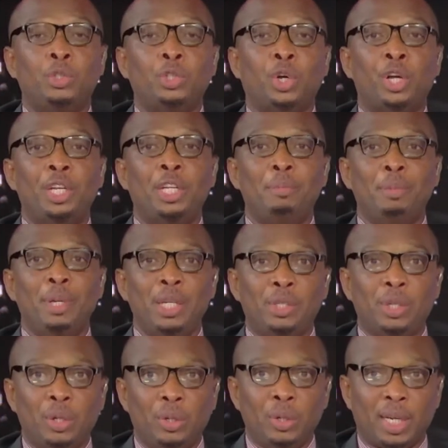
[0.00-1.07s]
joining me
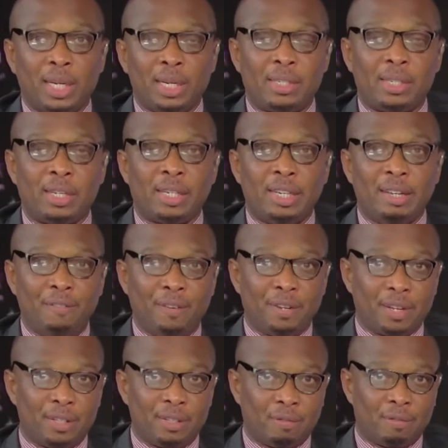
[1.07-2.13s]
to look at the
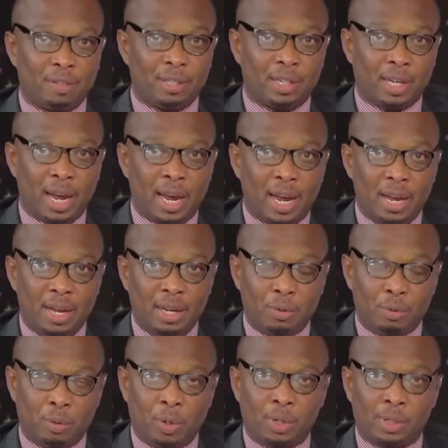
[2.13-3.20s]
significance of the day,
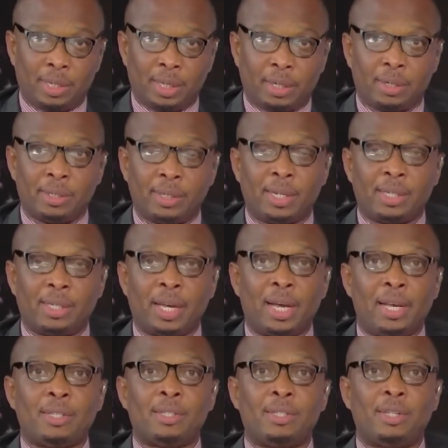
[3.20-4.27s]
the World Sickle Cell Day,
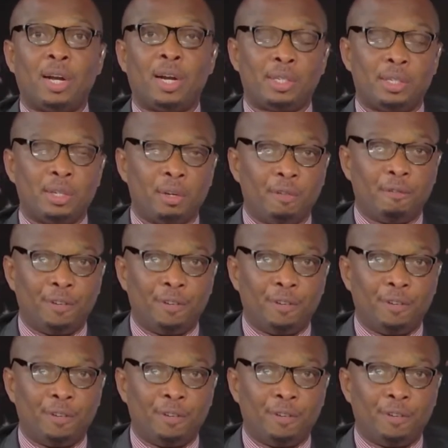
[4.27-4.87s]
is Doctor